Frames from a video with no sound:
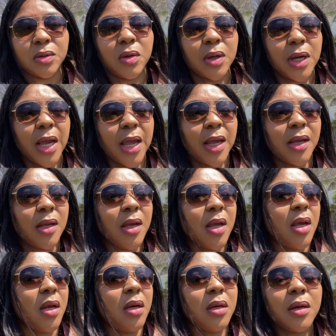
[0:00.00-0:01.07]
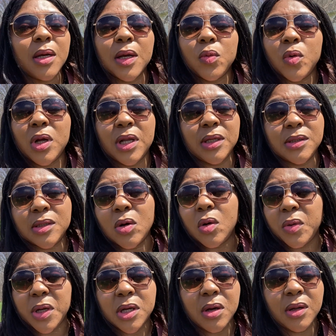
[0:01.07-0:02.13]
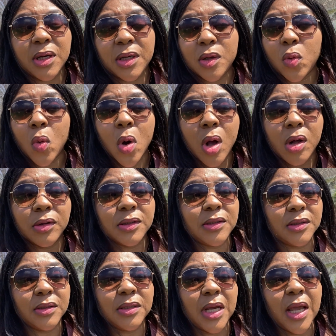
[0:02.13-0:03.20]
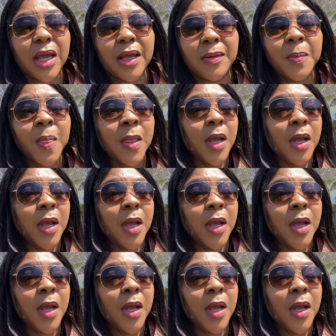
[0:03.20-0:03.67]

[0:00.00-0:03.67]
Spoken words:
Okay, look at what is going on in the world today.